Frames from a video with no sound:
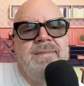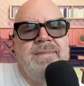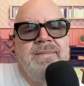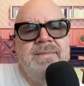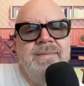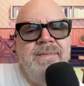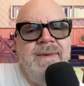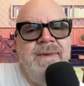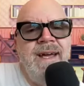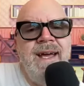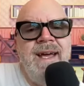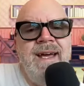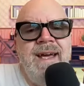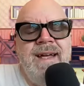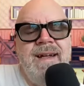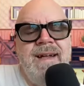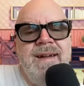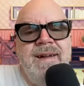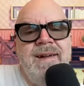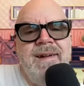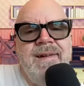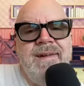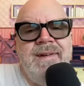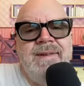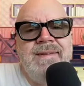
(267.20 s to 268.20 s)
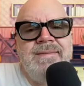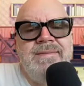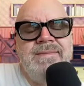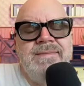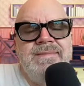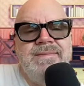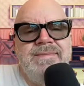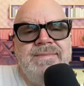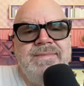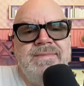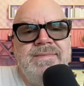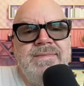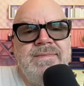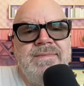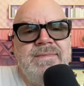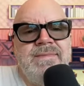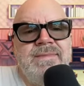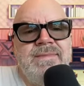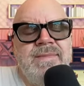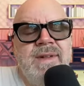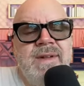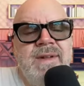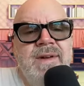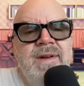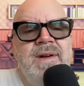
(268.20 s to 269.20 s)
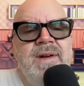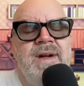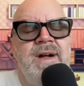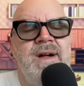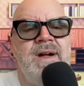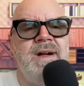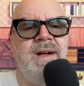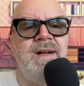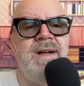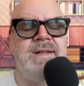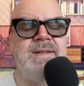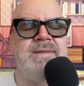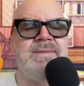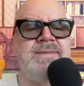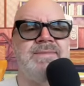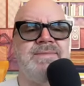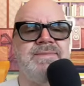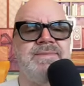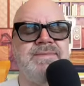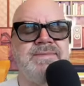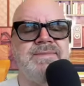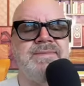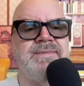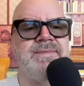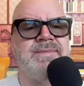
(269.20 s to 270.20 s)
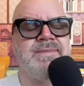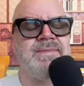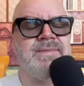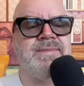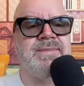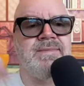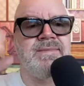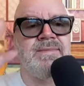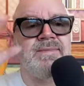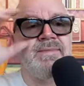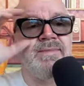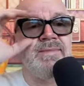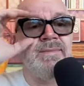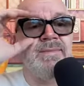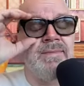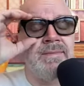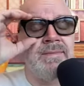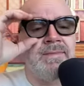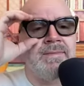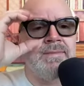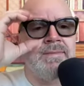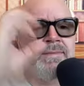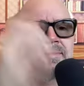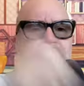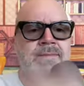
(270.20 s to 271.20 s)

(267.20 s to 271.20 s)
No words are spoken by the person on screen.